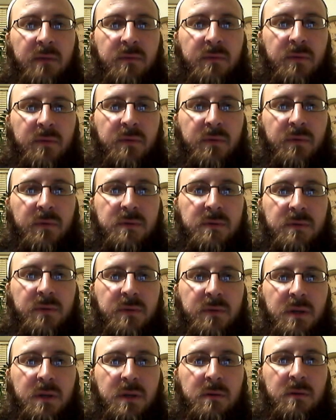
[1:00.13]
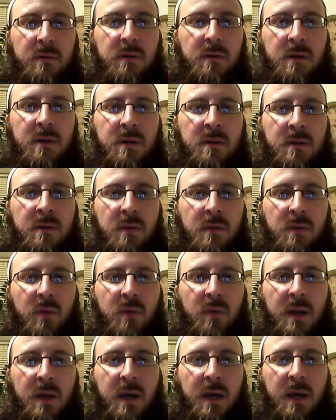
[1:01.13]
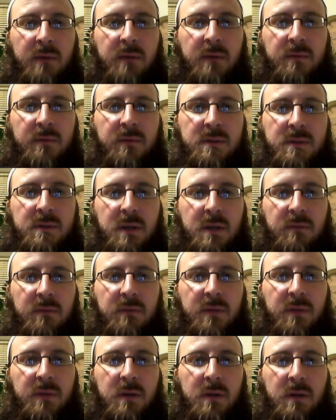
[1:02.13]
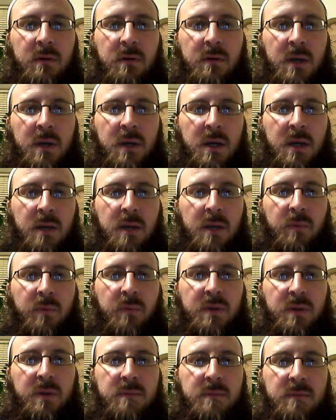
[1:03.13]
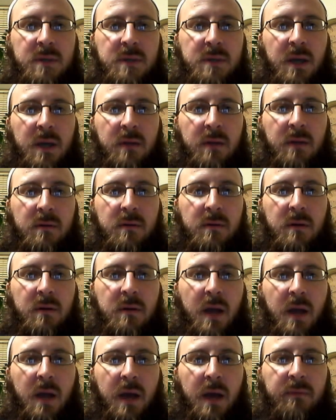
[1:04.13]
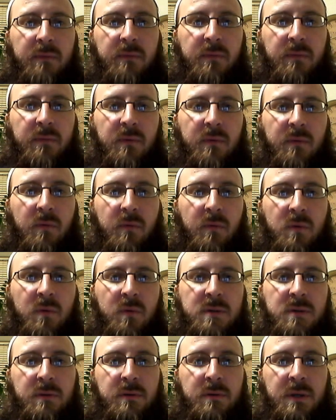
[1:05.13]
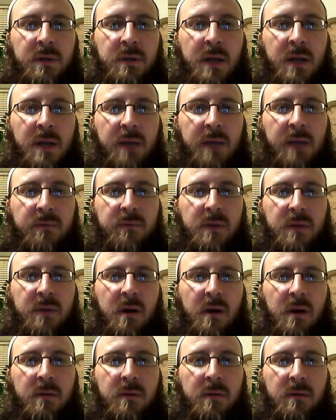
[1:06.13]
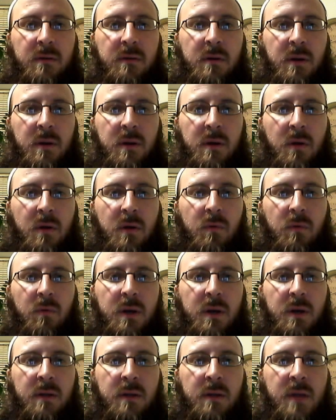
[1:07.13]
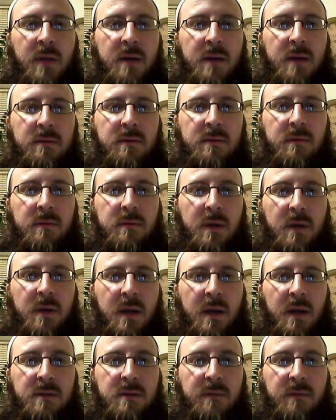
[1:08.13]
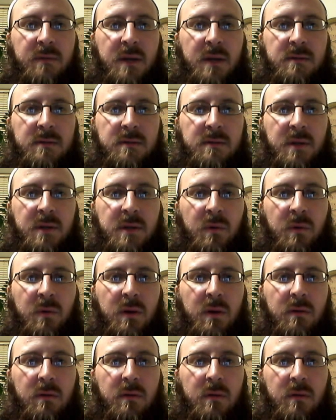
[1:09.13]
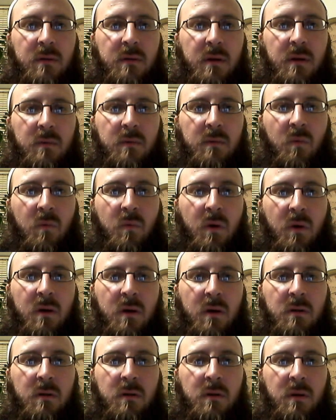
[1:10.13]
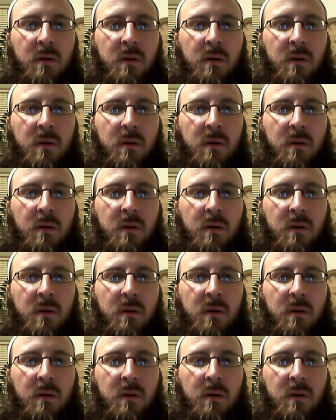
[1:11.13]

of the first video and the right half of the second video and put them together, half of one screen and half of the other, right on the edge of that stairwell wall,